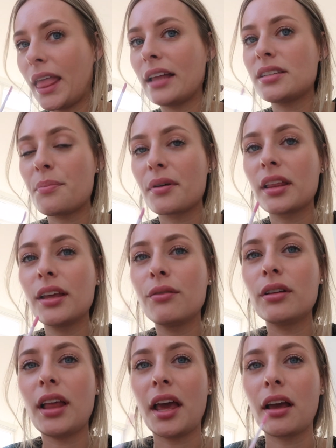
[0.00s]
That typically
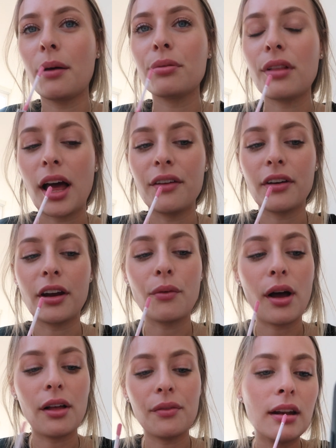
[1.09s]
will like apply very
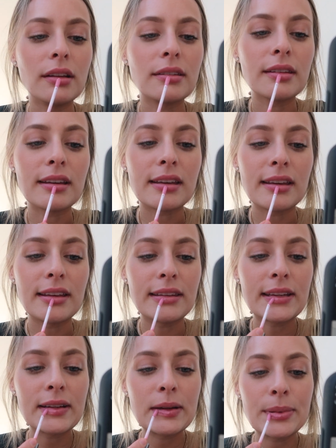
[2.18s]
well. And it's like
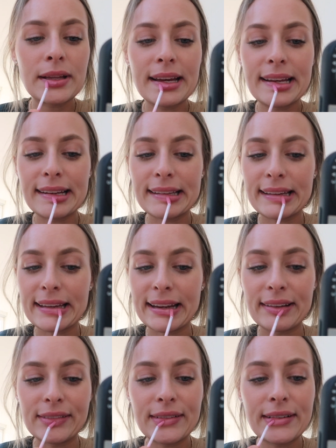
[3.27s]
easy to apply. It doesn't get
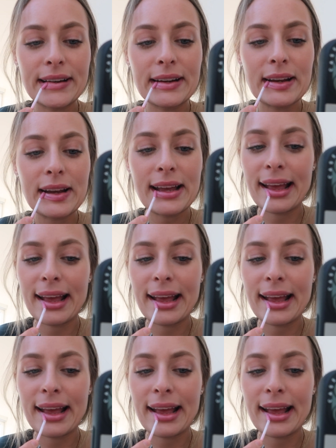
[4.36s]
everywhere.